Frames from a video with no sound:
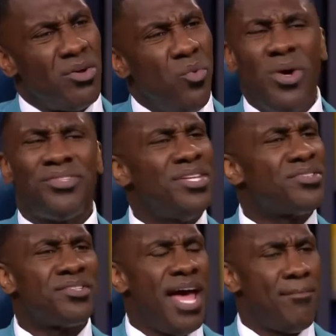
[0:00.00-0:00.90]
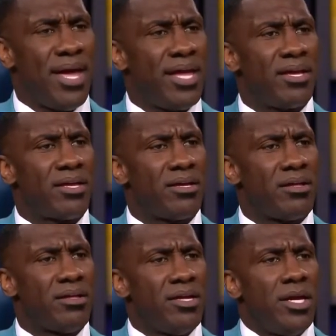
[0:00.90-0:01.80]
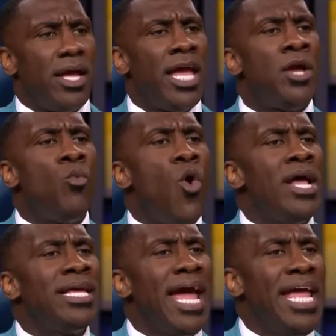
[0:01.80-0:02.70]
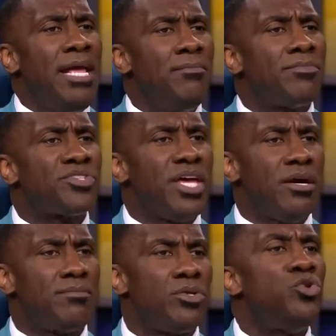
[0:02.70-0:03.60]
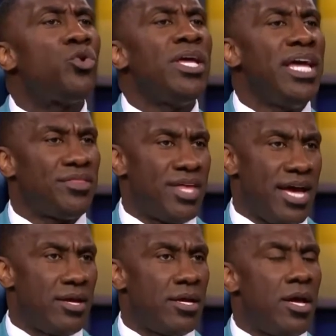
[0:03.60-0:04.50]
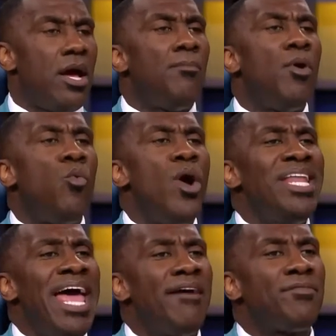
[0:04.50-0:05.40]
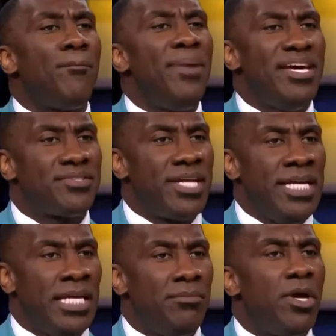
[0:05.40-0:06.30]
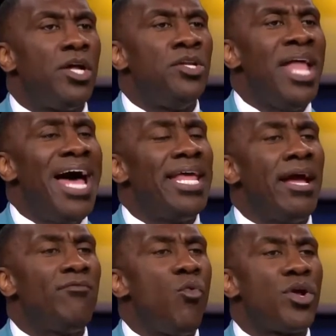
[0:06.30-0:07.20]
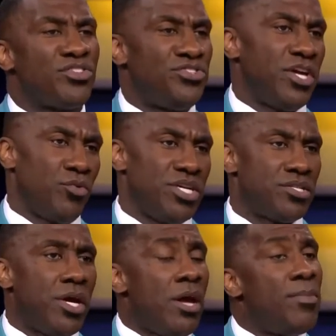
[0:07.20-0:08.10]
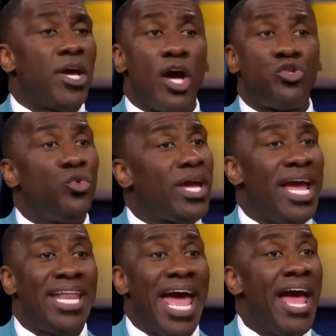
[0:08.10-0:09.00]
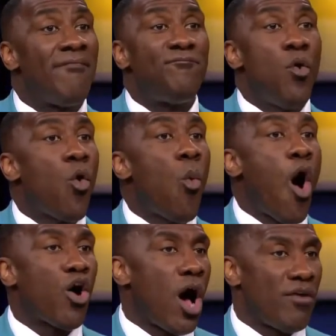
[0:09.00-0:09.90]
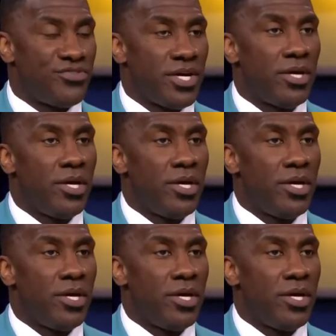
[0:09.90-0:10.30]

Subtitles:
What sense does that make? In one game, Skip, you can get that. But when have the best team not ever won a series? Because you can't have 4 walk-offs.